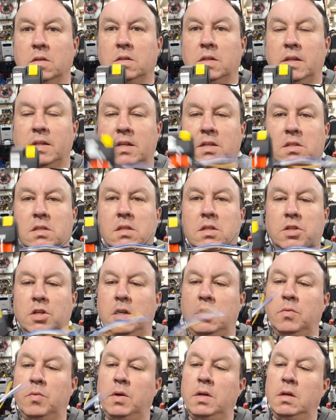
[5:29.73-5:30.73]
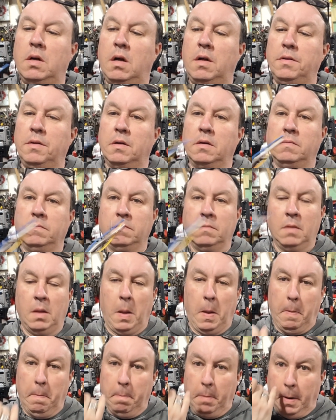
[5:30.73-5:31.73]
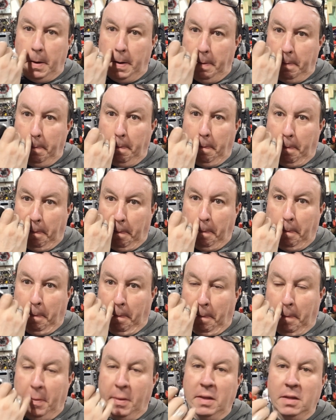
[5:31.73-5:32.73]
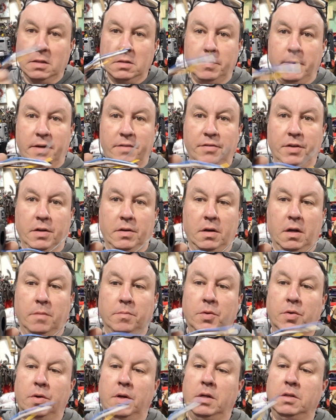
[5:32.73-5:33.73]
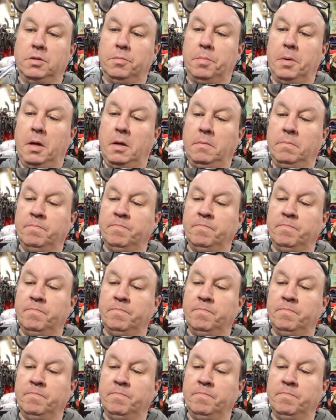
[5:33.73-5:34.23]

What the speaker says: This is a genuine Honda part. It's made in Vietnam though, not Japan.